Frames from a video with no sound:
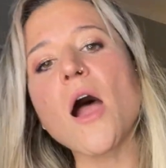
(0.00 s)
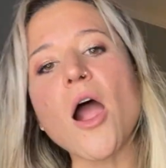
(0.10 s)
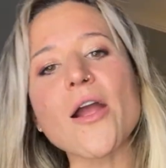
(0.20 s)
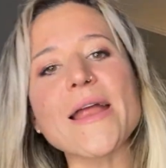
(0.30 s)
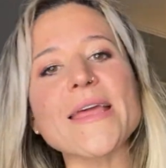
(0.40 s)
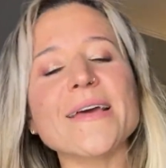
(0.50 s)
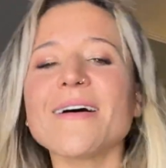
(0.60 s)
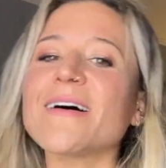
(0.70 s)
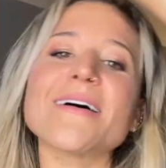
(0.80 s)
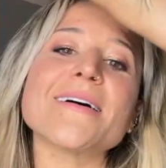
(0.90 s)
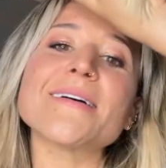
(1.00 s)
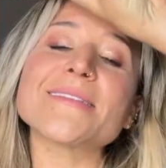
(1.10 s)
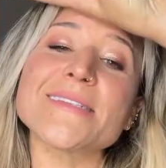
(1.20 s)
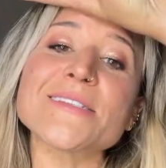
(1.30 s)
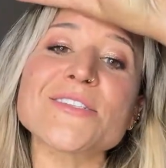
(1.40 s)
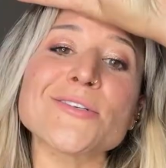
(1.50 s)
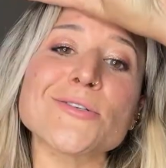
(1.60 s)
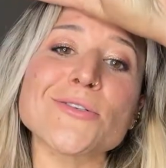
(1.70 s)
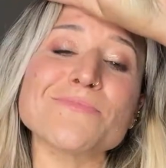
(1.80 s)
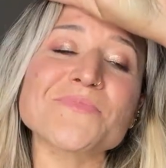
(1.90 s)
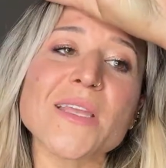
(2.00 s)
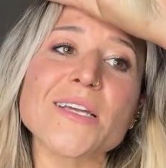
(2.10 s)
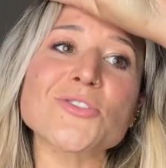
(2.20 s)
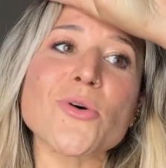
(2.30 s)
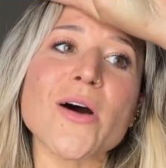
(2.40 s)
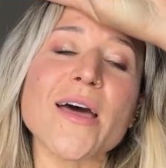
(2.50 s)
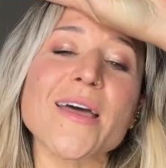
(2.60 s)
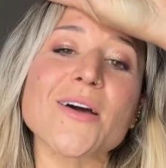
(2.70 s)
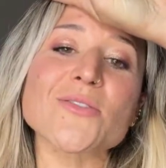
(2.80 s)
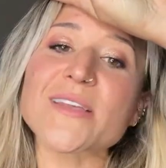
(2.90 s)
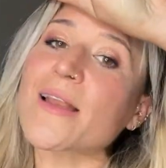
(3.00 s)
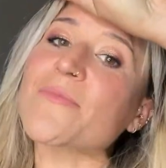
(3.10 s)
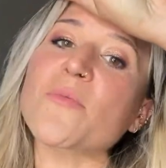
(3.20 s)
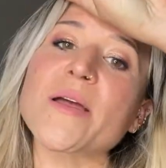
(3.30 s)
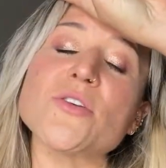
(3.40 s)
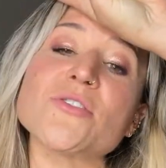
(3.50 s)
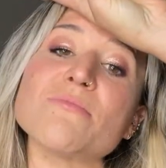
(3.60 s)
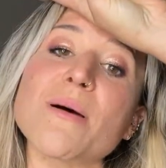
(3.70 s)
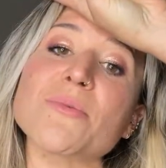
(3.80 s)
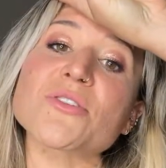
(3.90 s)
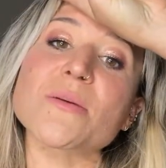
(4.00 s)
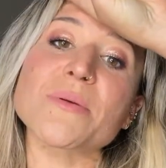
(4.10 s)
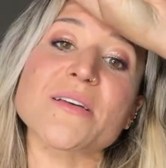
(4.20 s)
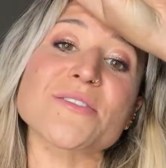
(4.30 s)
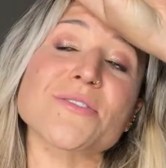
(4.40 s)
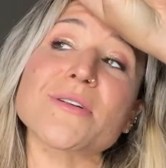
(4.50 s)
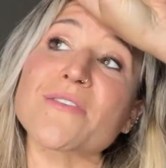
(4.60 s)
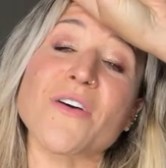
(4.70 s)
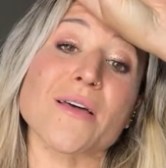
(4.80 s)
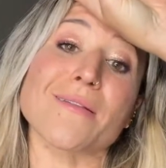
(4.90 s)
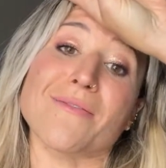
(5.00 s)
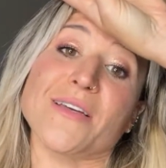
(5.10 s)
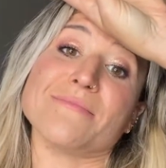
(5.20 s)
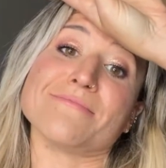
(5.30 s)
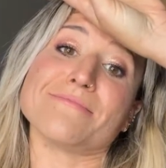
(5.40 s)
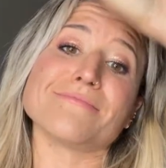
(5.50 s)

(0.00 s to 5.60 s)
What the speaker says: Alrighty, see you soon. Enjoy, go sign up for my YouTube membership because you're gonna fucking love it.